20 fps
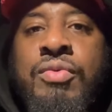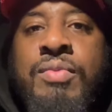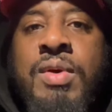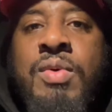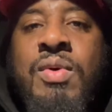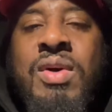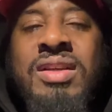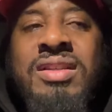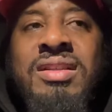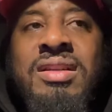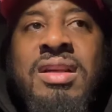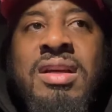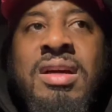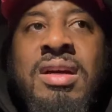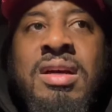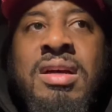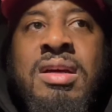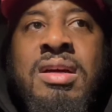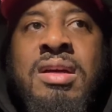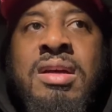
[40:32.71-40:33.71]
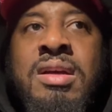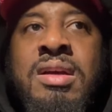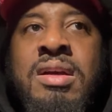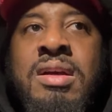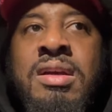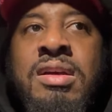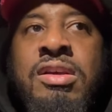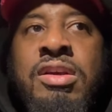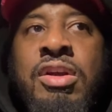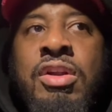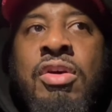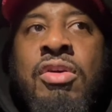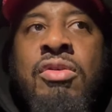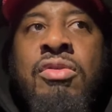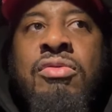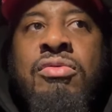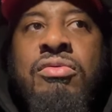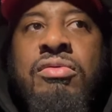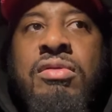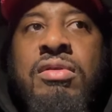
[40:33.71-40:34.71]
It wasn't a, you know,
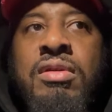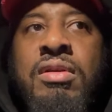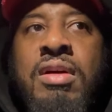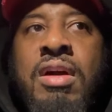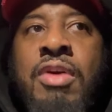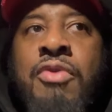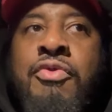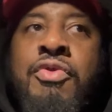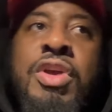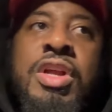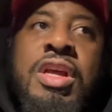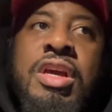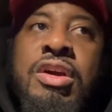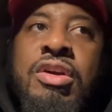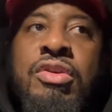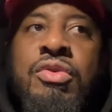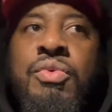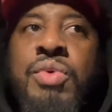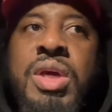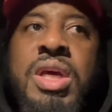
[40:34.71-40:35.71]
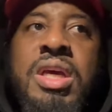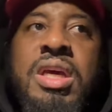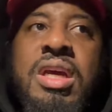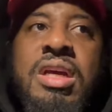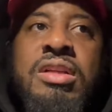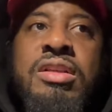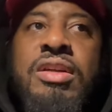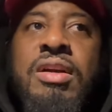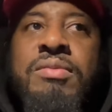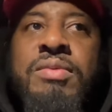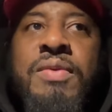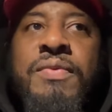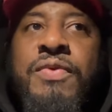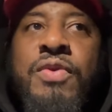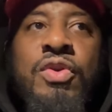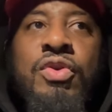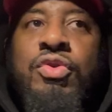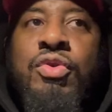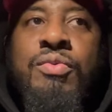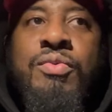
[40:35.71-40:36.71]
a really good week in terms of
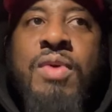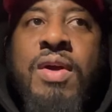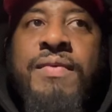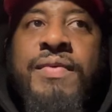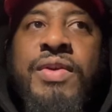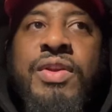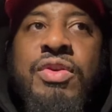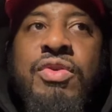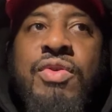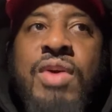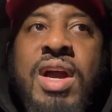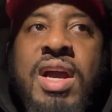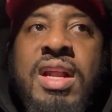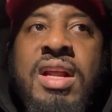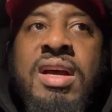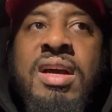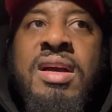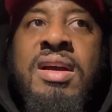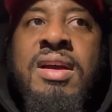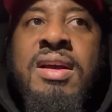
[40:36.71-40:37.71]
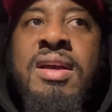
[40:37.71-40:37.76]
YouTube revenue either.